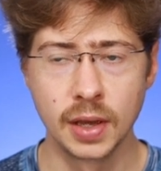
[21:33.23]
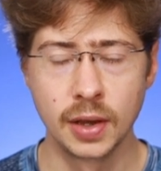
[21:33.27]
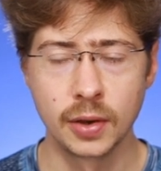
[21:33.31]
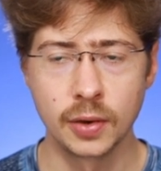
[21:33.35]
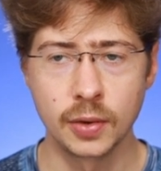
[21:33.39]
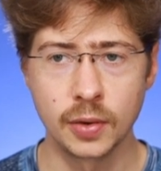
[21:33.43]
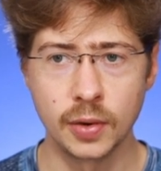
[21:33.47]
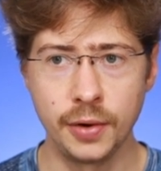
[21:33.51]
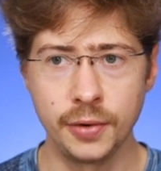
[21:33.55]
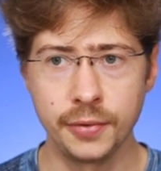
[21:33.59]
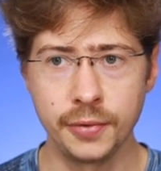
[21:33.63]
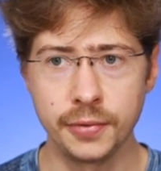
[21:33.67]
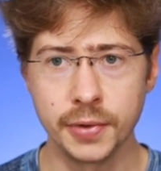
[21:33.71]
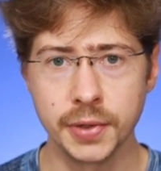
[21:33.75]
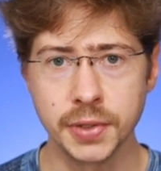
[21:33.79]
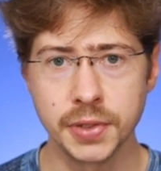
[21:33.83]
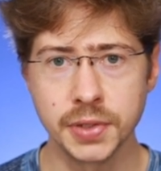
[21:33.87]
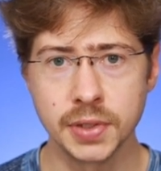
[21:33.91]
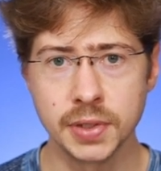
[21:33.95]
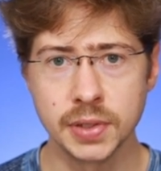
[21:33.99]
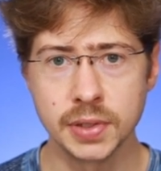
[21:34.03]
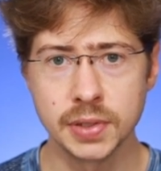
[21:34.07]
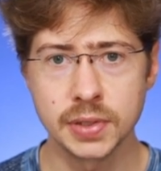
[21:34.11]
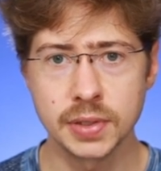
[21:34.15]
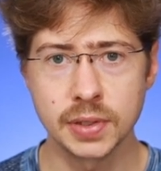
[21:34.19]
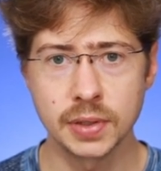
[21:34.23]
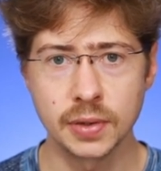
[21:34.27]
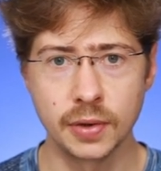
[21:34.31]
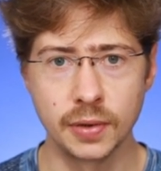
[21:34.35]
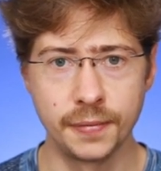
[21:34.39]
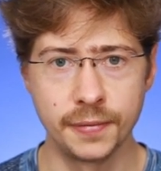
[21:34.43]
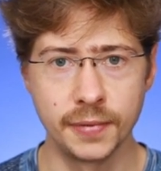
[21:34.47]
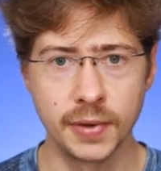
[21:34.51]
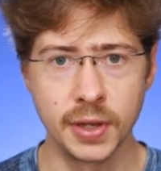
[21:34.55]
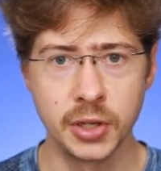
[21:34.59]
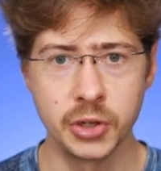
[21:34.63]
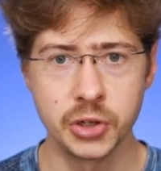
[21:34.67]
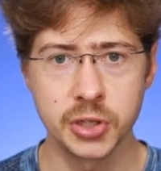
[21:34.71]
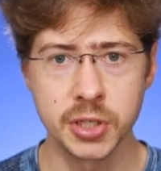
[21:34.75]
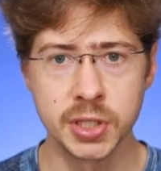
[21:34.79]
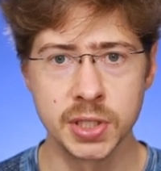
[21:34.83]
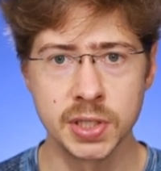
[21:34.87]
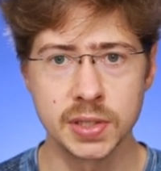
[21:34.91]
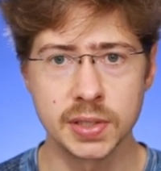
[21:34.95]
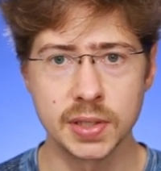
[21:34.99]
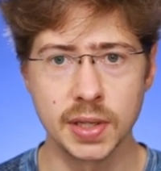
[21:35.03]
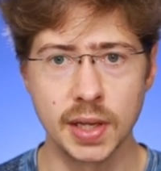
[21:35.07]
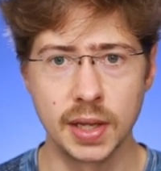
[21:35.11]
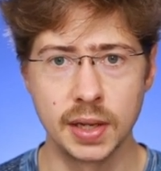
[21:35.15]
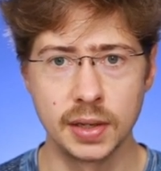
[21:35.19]
conferences,
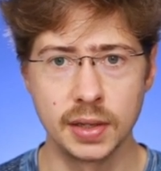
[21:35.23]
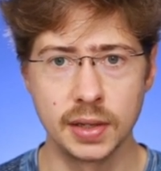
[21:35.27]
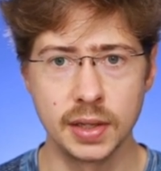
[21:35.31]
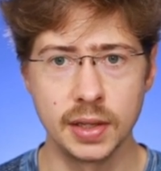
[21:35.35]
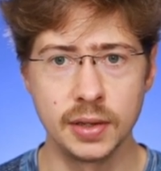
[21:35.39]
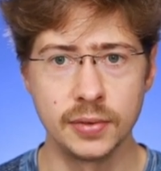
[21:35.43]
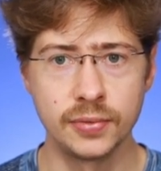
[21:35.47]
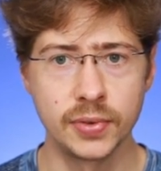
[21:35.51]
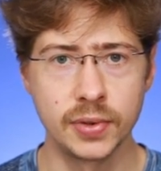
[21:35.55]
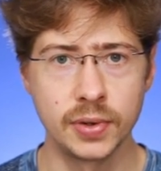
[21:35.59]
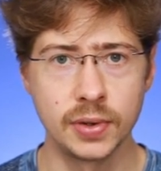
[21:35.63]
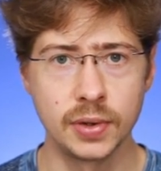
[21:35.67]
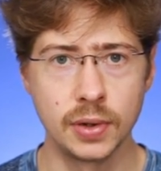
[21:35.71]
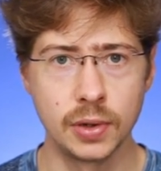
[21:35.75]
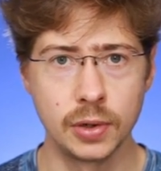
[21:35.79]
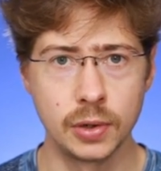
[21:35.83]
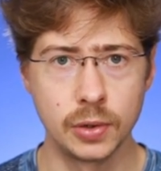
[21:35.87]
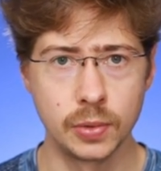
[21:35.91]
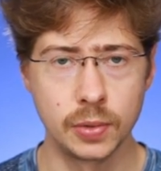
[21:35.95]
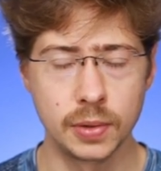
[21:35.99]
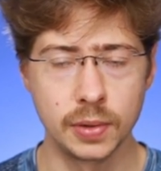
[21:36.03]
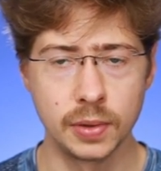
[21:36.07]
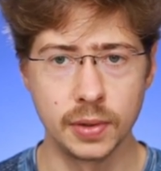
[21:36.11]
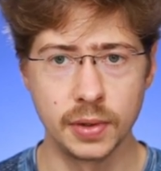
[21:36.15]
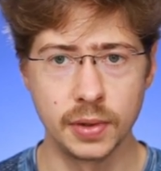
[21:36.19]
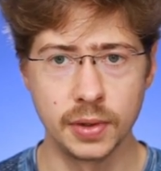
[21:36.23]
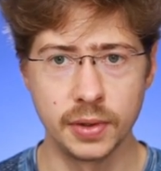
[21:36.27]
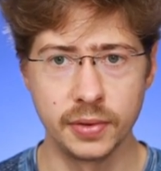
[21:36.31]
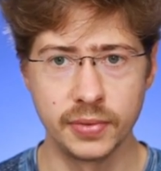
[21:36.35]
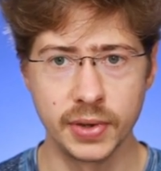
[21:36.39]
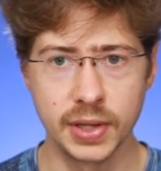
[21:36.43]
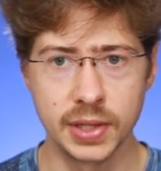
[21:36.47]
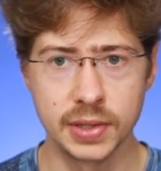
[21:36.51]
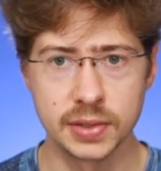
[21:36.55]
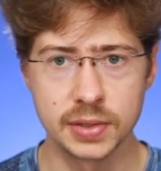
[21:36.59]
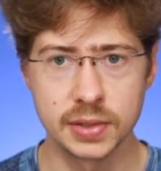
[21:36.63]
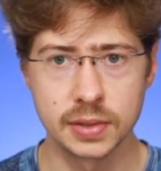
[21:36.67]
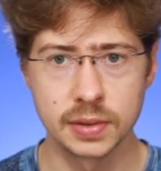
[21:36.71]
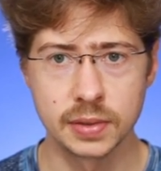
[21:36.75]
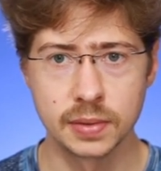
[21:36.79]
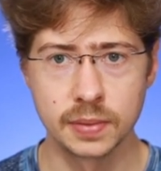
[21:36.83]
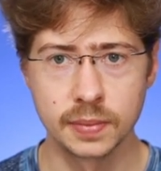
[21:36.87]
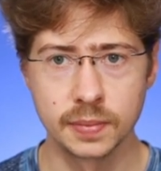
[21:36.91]
conventions, and even local events.